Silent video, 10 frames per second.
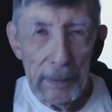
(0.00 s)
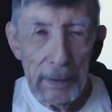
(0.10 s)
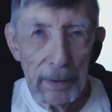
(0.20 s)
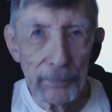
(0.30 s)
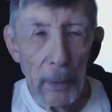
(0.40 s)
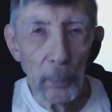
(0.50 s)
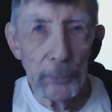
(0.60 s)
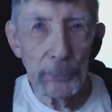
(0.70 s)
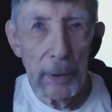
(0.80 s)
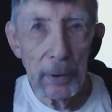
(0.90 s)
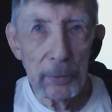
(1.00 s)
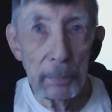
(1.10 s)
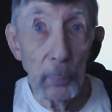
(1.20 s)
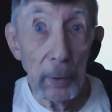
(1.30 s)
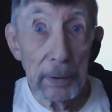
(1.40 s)
And if I were to say
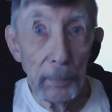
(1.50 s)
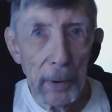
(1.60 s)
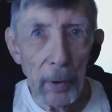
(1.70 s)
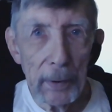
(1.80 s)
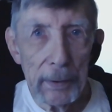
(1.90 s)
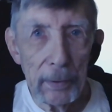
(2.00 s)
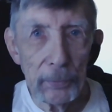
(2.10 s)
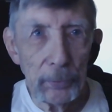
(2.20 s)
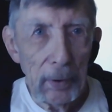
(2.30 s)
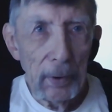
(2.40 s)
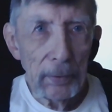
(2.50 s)
good morning, Americans,